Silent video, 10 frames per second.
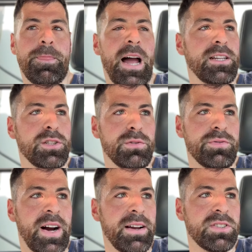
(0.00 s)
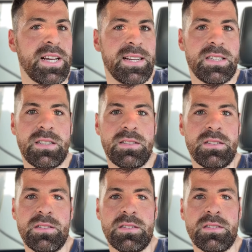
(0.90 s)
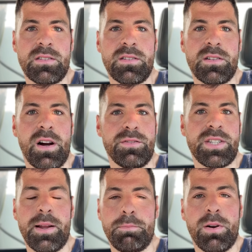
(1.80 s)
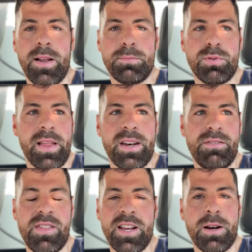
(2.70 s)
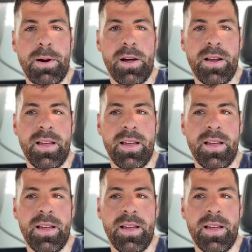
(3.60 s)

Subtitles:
I do 5 sets of 10 pull-ups without even thinking about it.